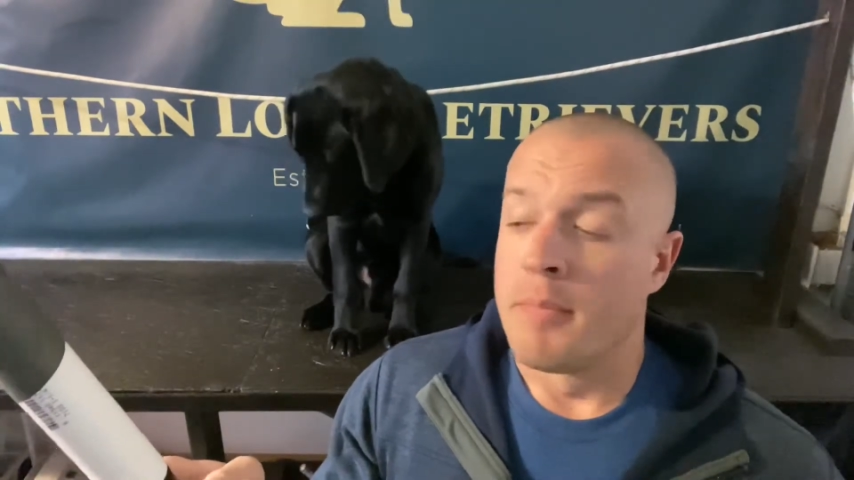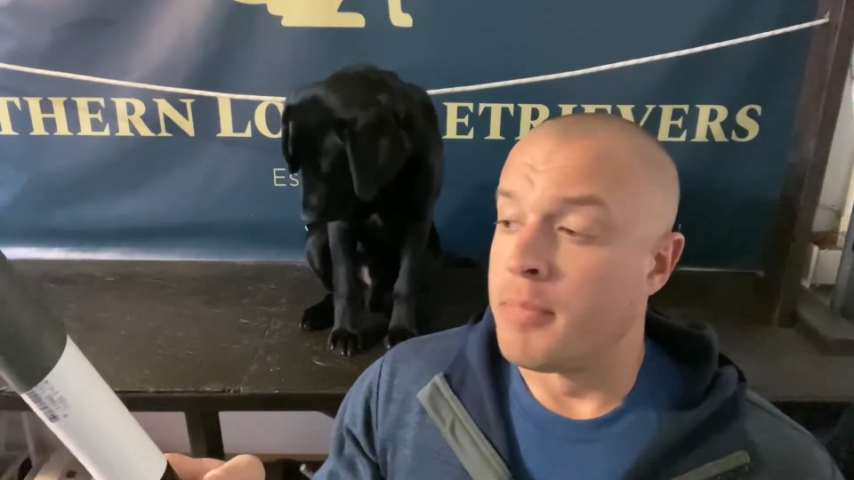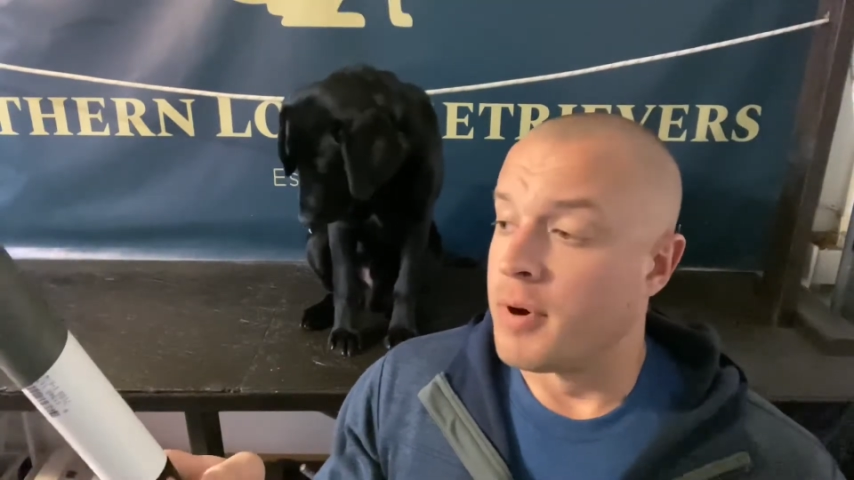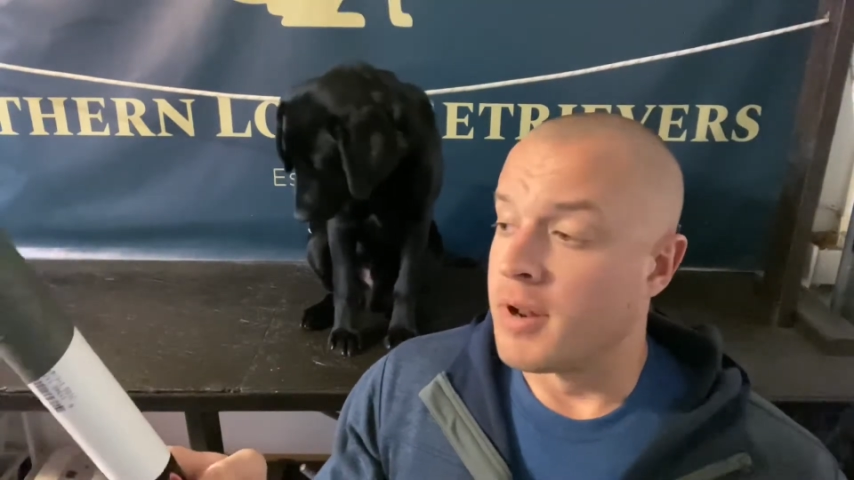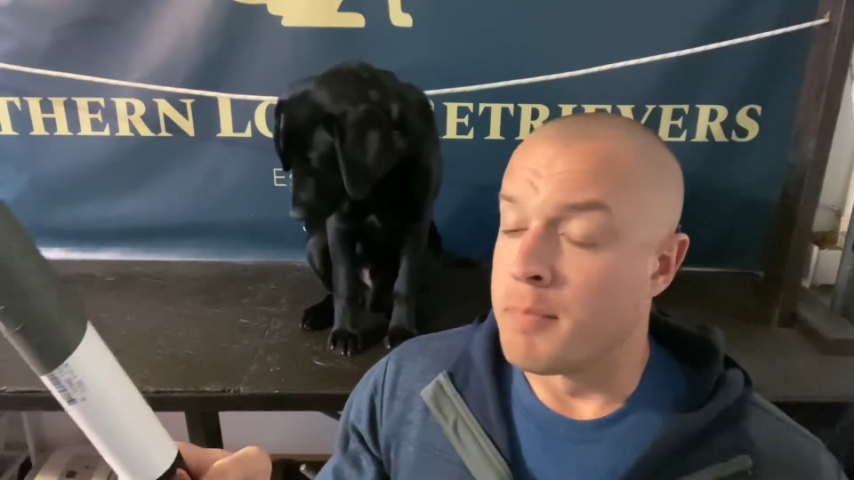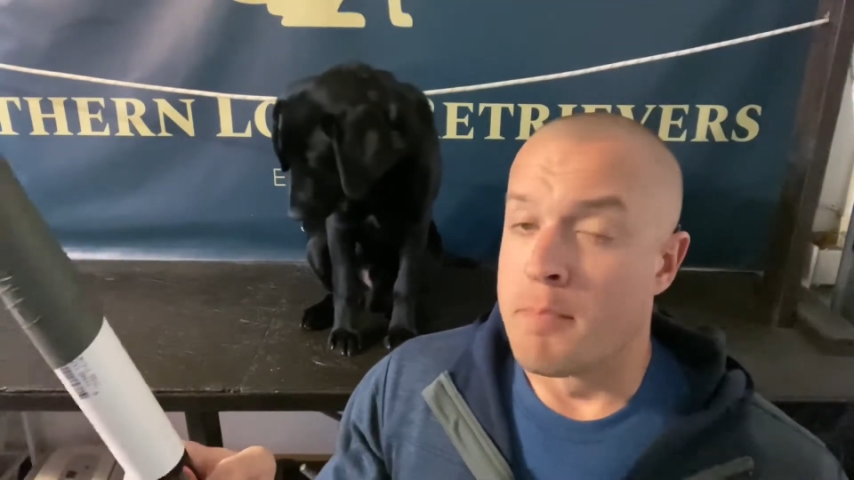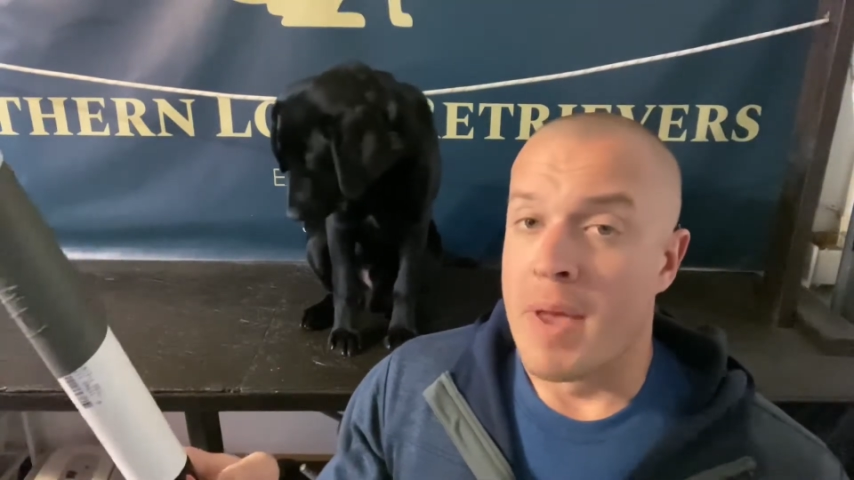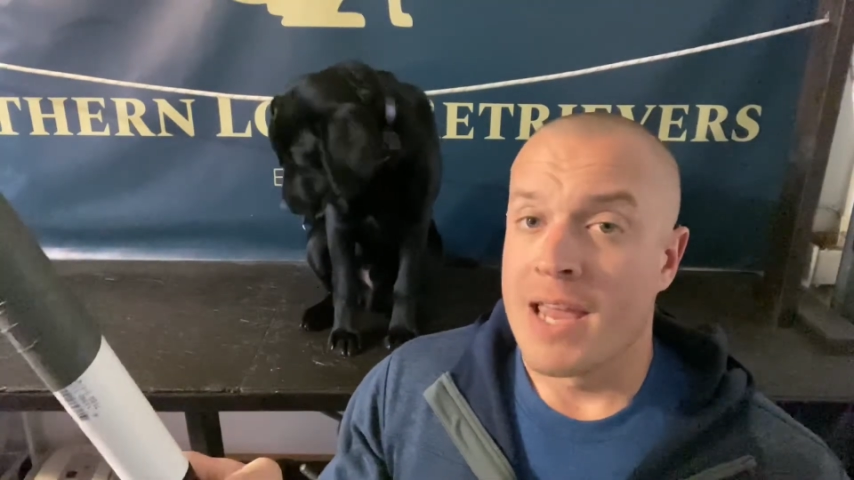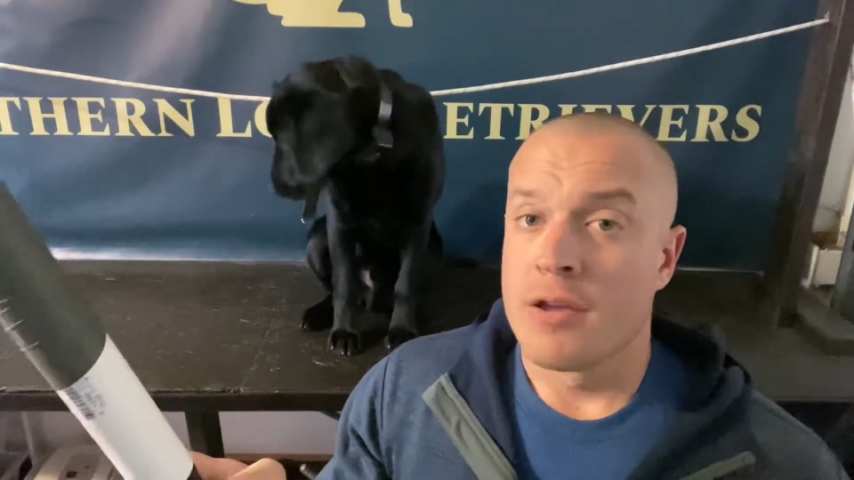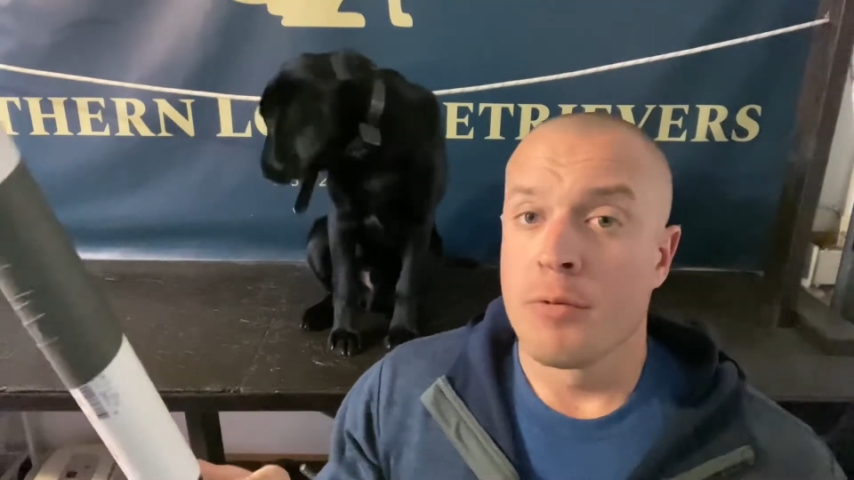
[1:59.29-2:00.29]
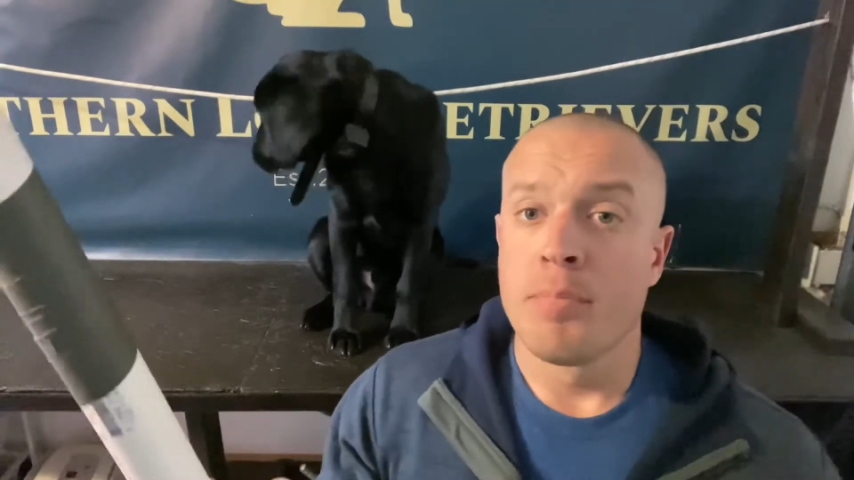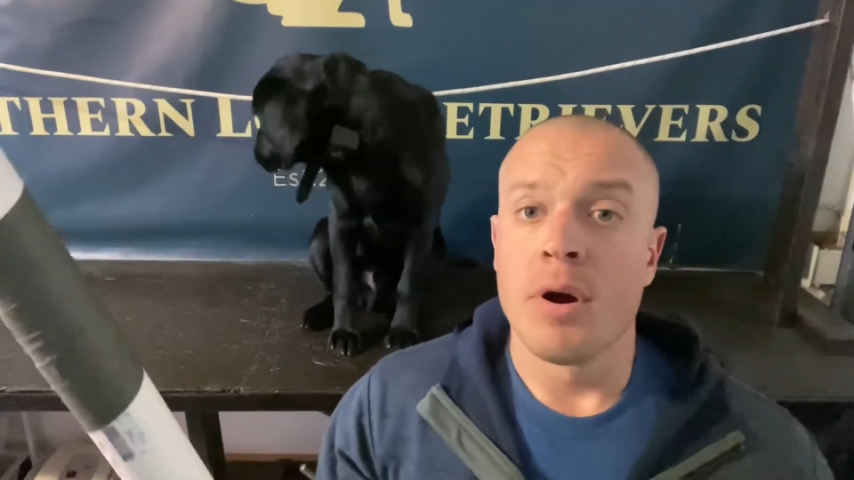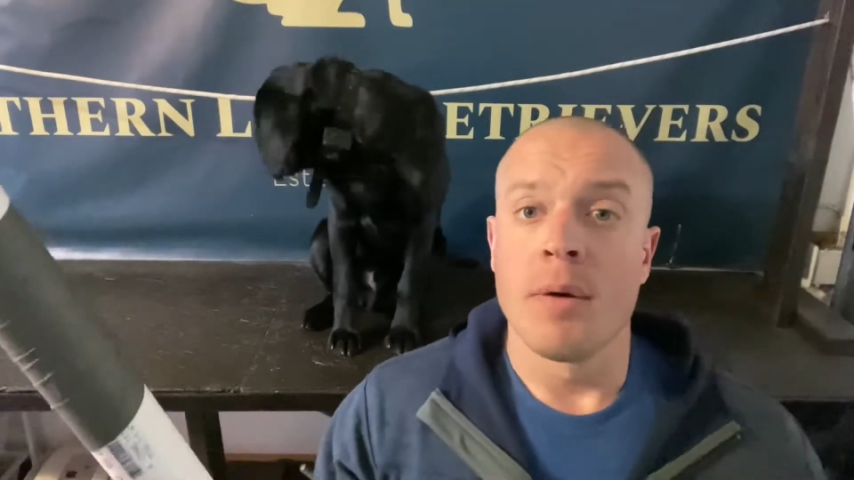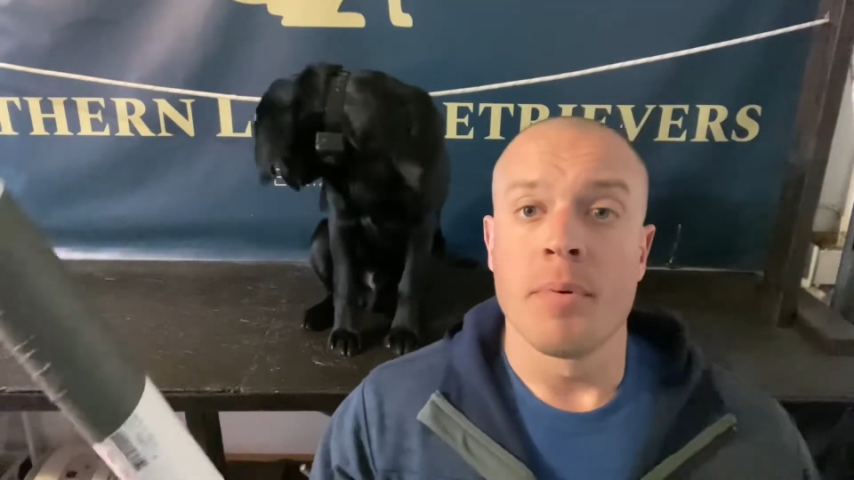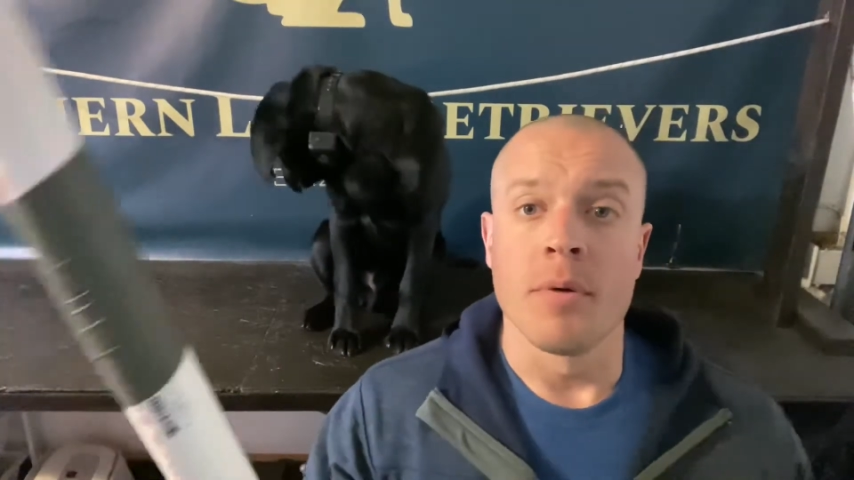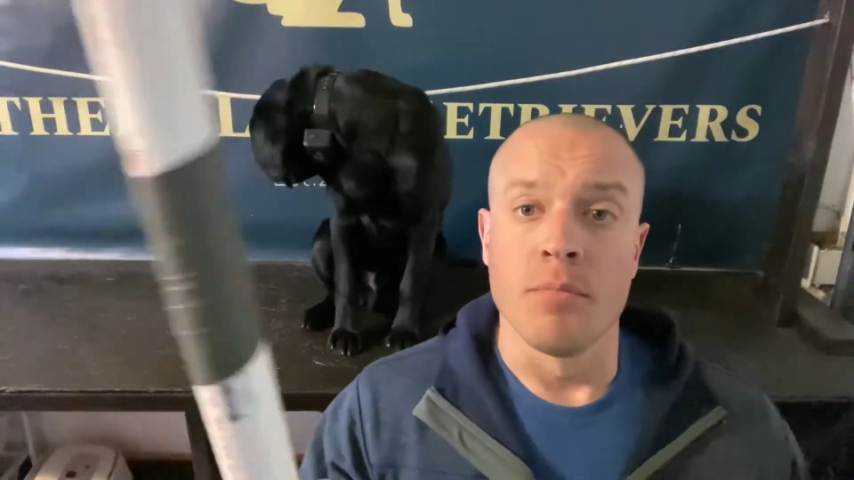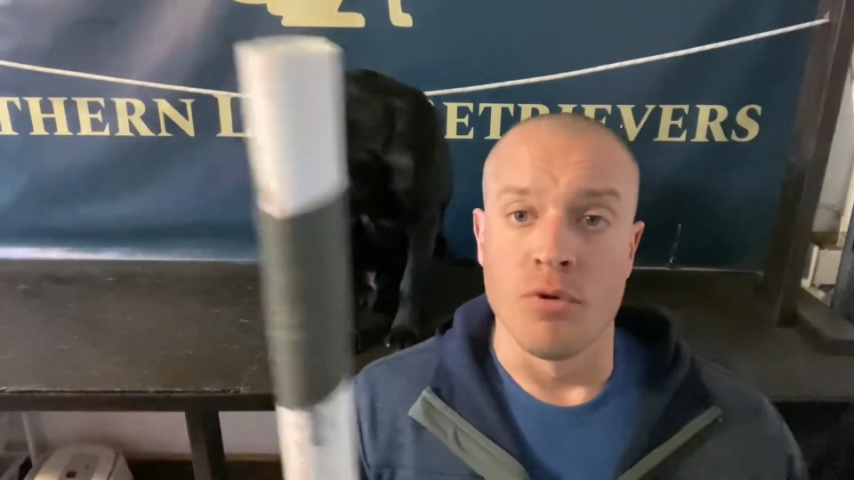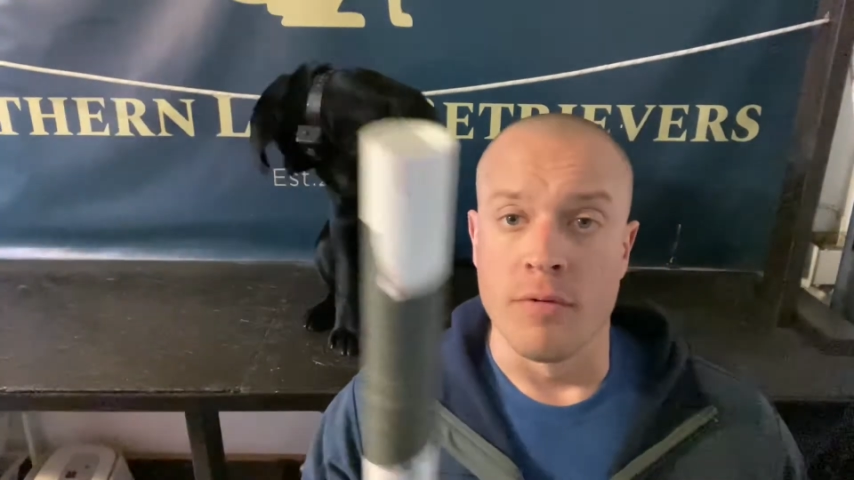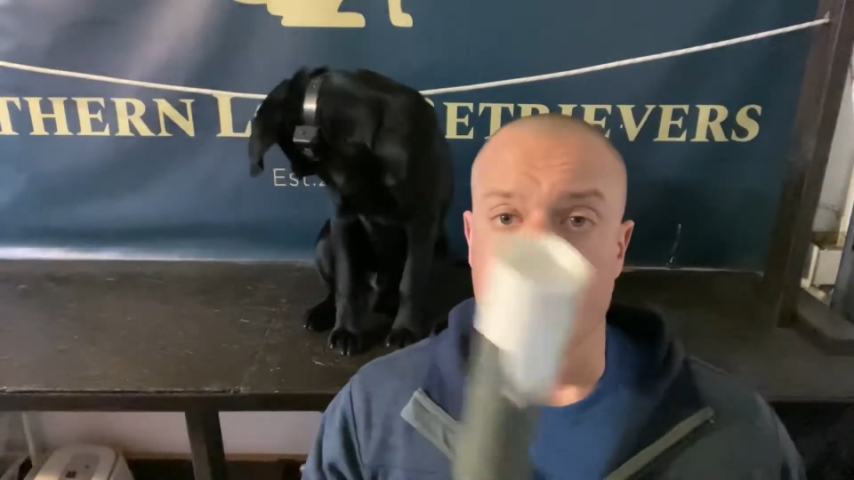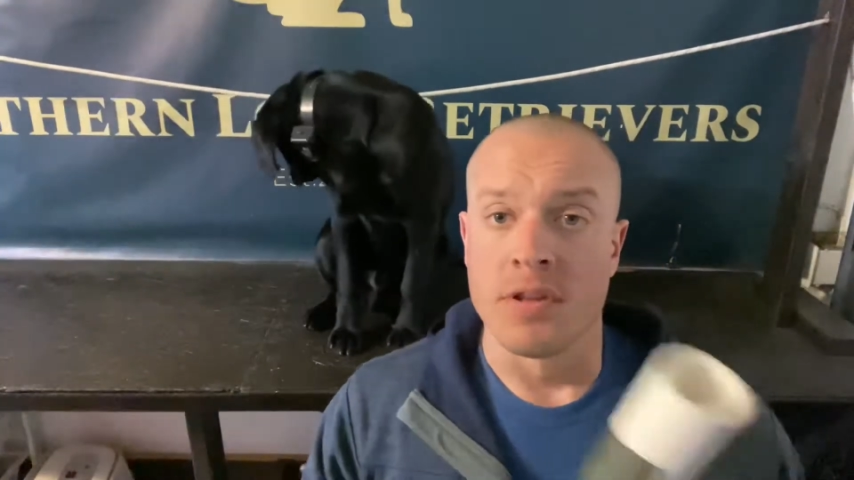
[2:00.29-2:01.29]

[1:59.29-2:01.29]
but make your pup move